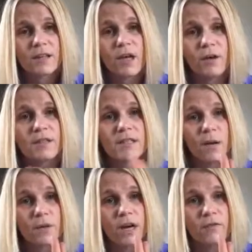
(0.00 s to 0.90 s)
load. It's not
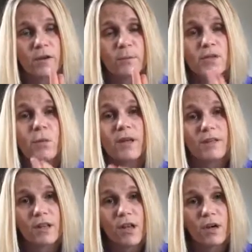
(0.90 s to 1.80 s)
recovering between
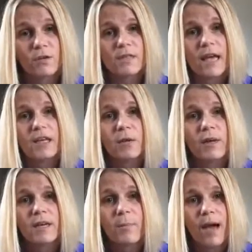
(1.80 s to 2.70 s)
the loads, and you
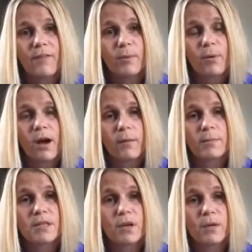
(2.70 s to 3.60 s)
end up having problems,
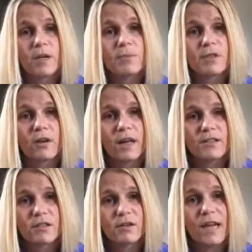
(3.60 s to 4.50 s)
and you end up start
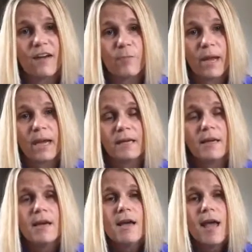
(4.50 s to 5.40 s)
to have pain.
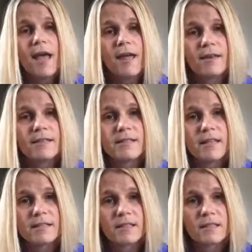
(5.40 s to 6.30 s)
And
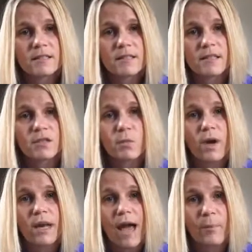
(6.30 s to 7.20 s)
this is
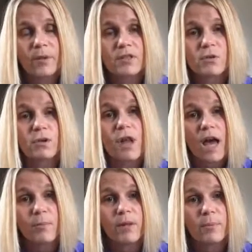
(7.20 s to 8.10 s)
what happens to a lot
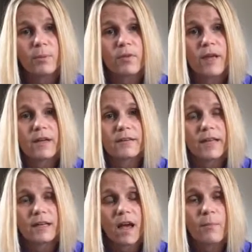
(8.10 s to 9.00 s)
of people
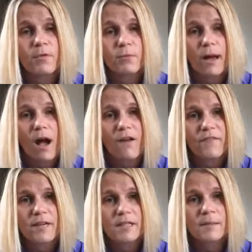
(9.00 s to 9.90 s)
that come through my
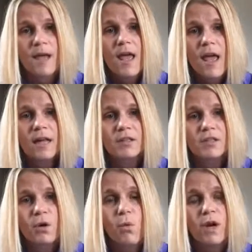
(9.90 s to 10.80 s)
office. And
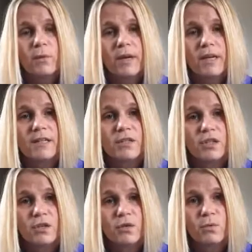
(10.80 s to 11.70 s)
so what do we need to
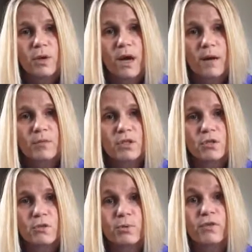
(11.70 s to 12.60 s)
do
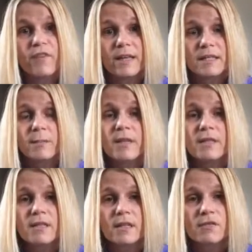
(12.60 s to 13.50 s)
to prevent some of
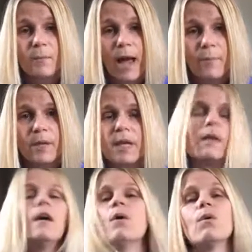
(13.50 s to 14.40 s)
these things from happening?
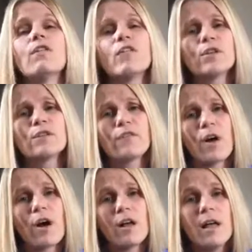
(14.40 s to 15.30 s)
Well, first of
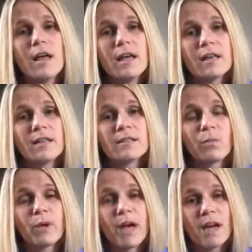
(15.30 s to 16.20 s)
all is
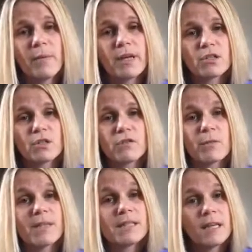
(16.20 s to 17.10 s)
we got to make sure
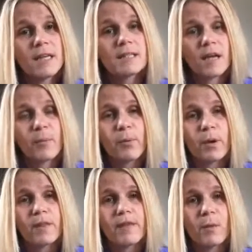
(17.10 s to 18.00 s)
from a sitting
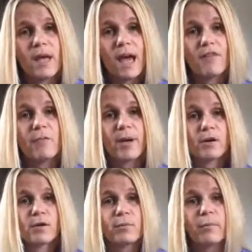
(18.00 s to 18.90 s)
standpoint that we have
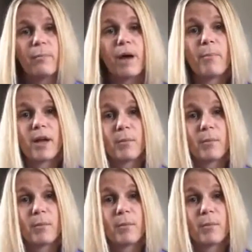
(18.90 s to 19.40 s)
a better